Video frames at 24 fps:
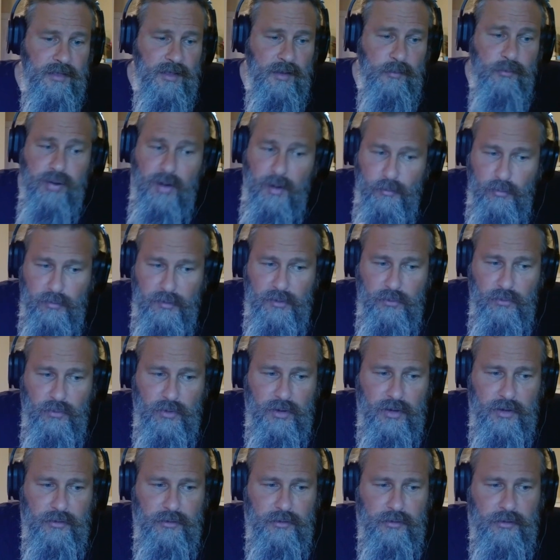They probably
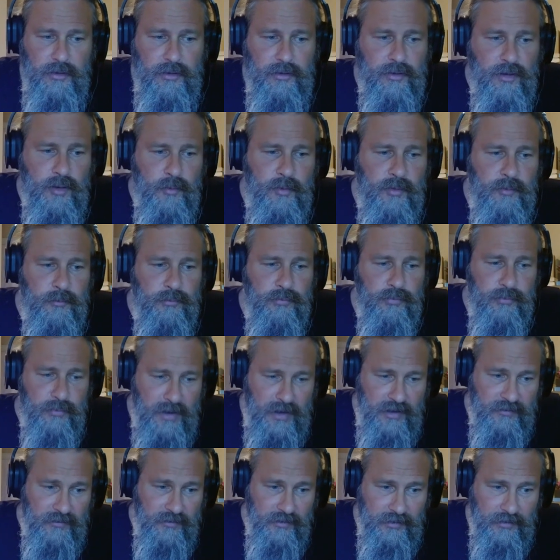wanted to determine
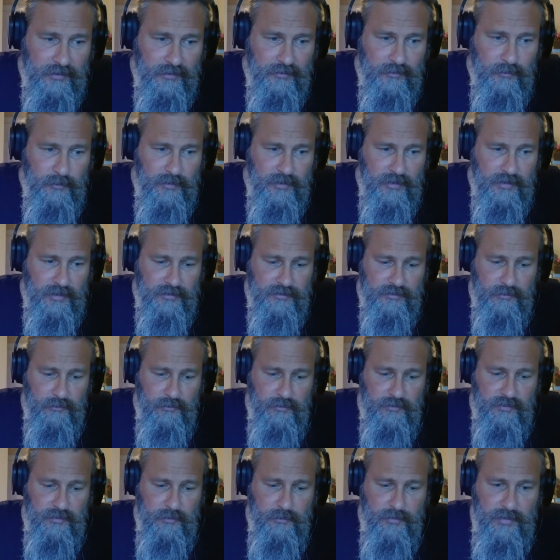precedence because it
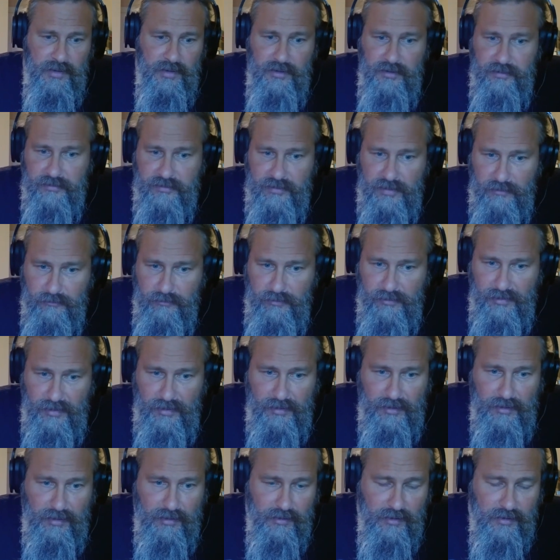was a big discovery
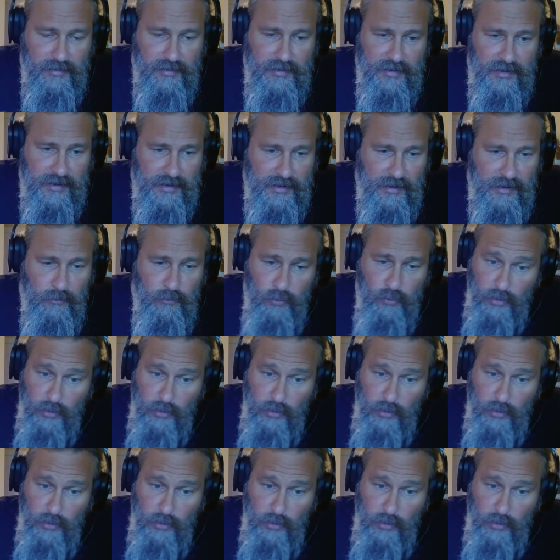that they thought they had,